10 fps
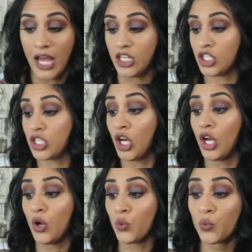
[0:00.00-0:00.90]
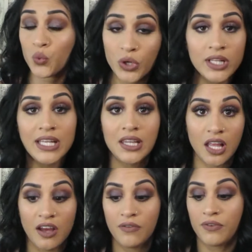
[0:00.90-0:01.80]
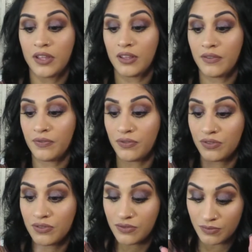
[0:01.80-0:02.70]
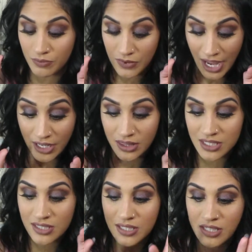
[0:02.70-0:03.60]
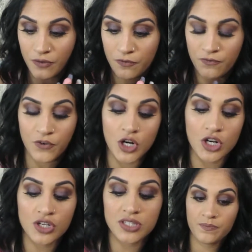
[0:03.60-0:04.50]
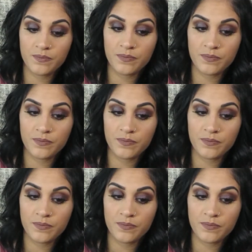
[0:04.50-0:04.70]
I just really love, this is the first